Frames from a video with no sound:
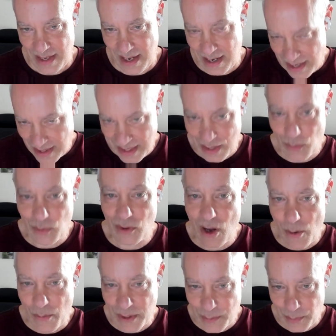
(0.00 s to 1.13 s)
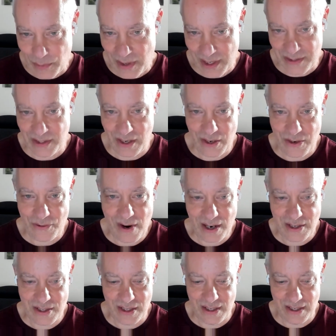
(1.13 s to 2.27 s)
And I think it will always point us in a
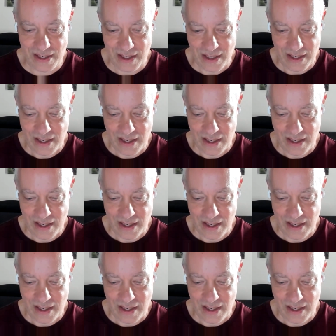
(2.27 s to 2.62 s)
direction